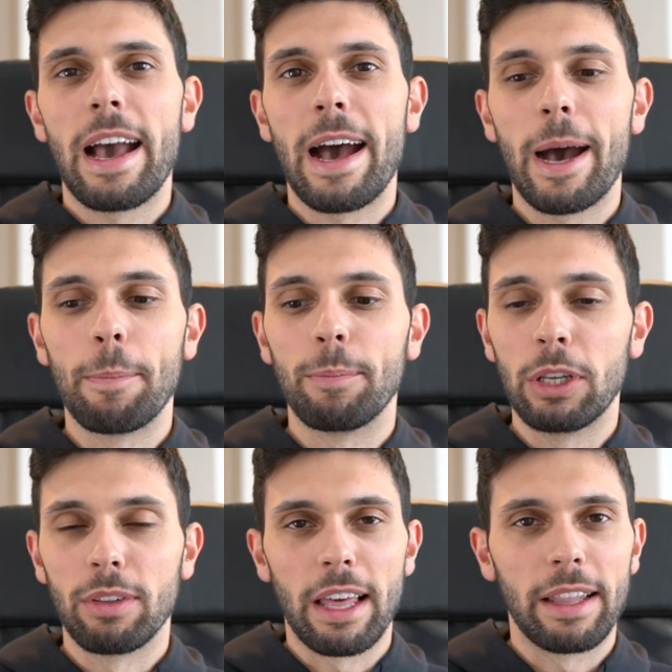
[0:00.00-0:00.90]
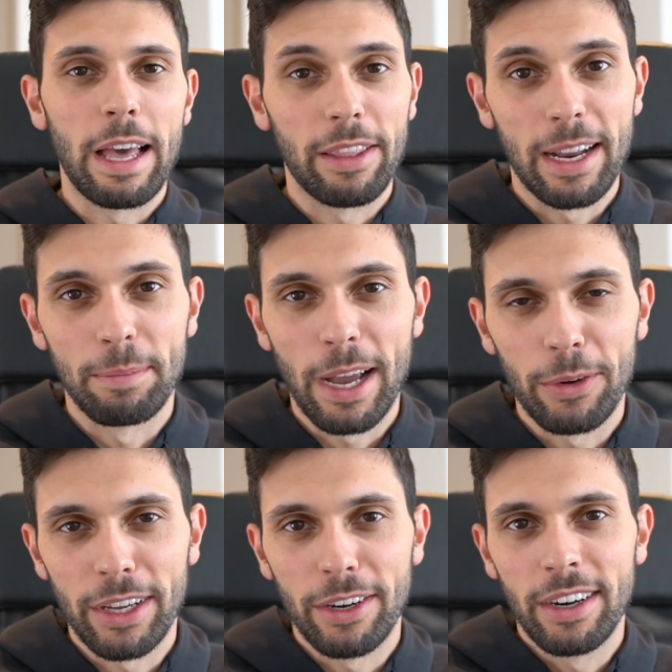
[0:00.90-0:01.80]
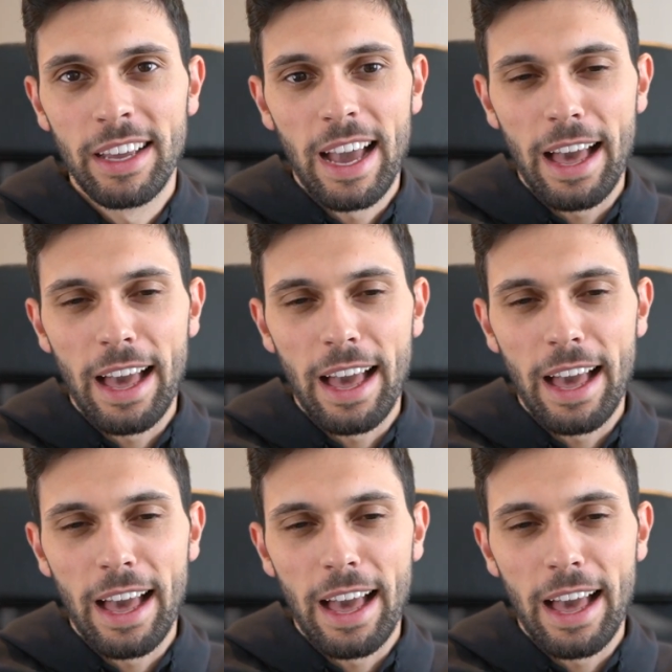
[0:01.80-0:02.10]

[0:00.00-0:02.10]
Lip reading: That now that I'm down here,